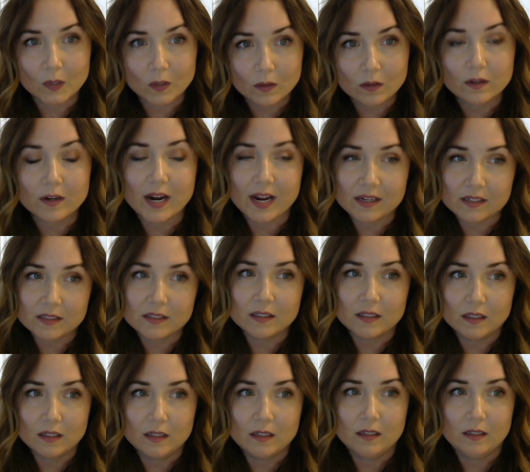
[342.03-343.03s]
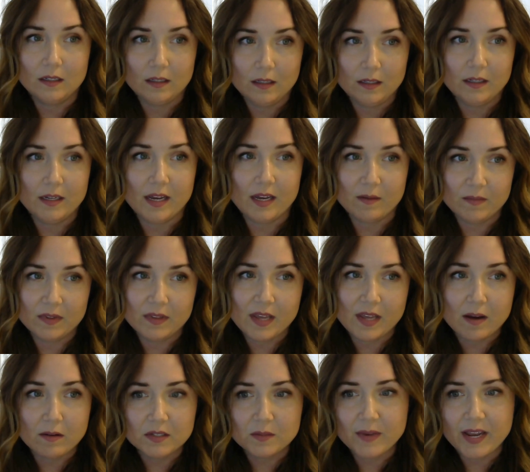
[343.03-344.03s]
Correct. Yeah, and
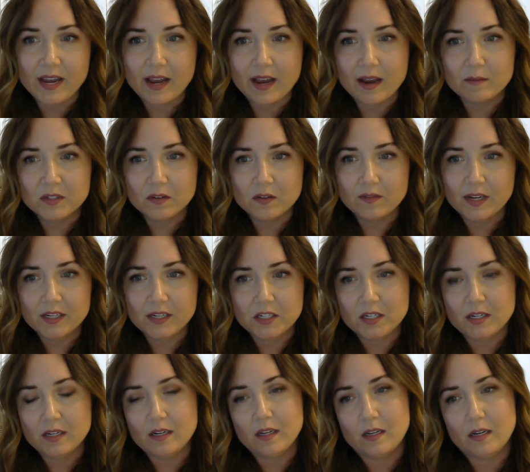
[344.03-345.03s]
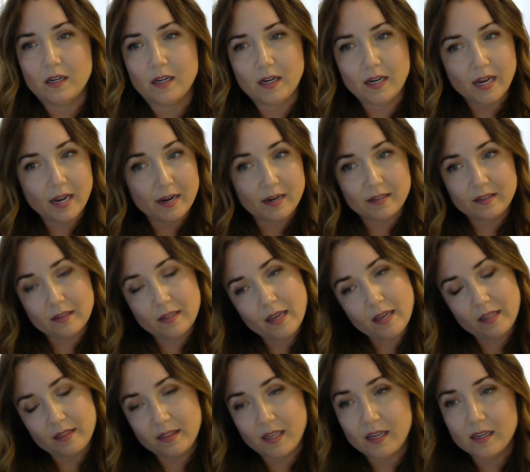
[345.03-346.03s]
that was my observation, and I
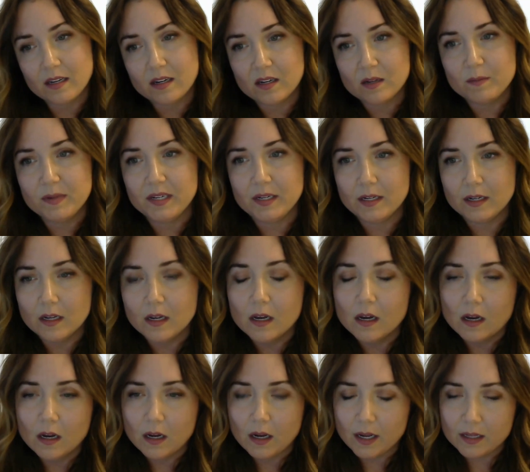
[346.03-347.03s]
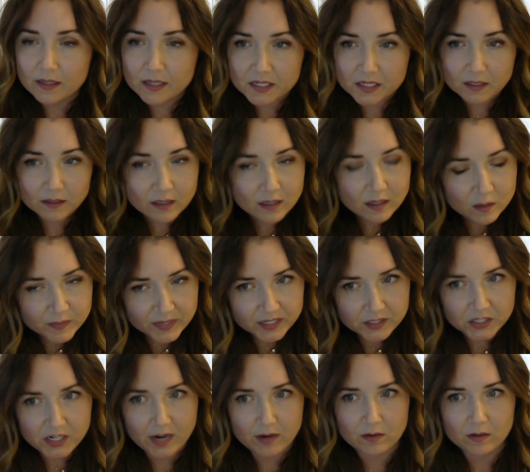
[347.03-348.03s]
think it could be at least a little
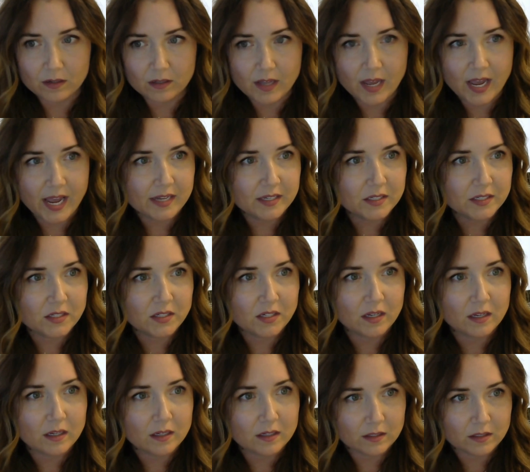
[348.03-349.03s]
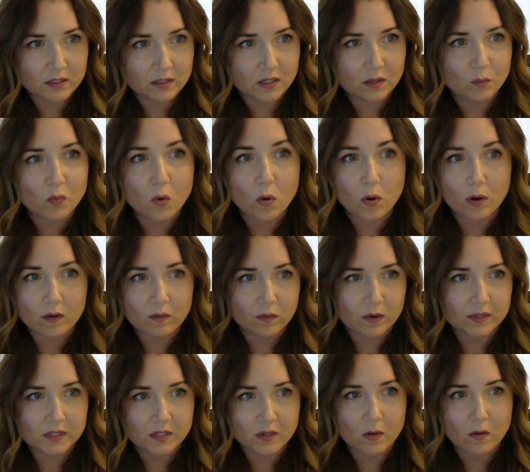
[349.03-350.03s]
bit generalized to more of
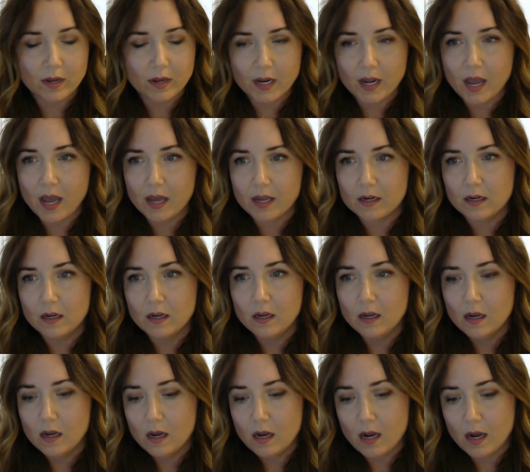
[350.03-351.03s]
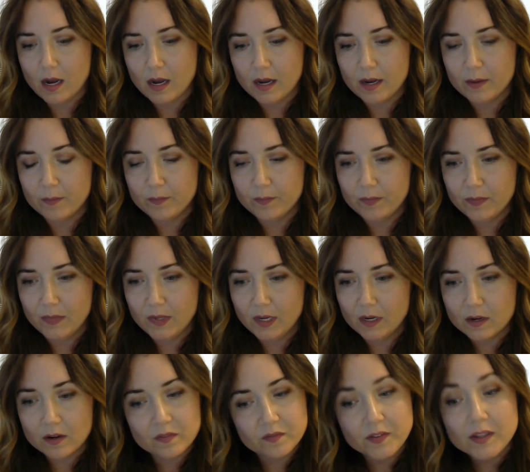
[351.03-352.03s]
what's going on
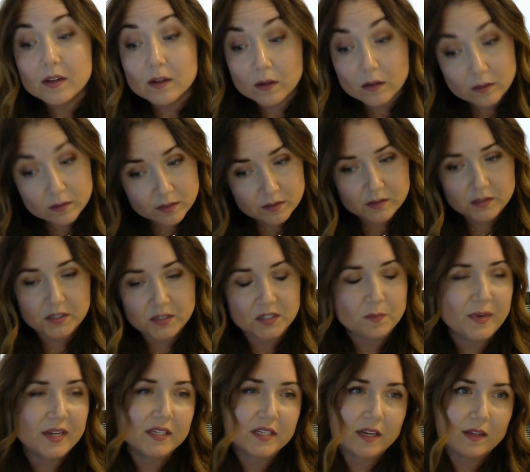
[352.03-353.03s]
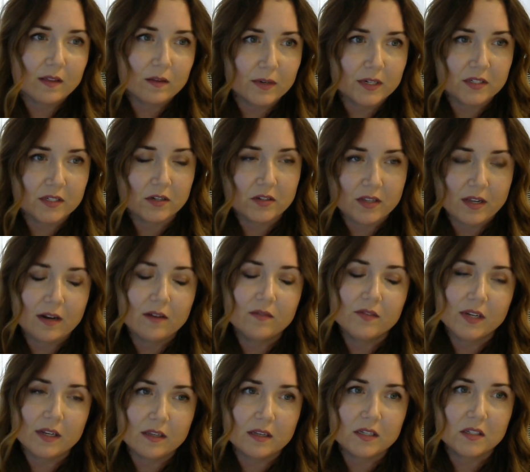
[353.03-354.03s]
in our field, just based on the research that I've
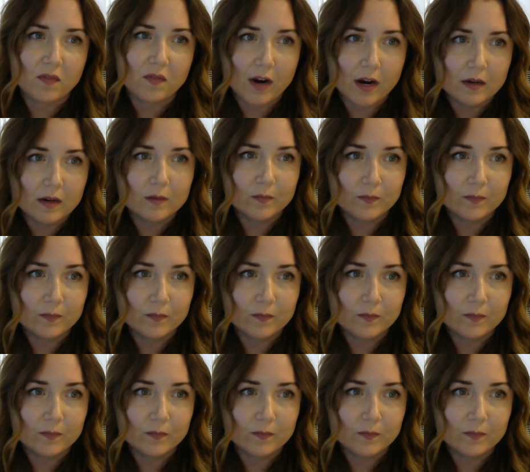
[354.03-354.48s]
done thus far.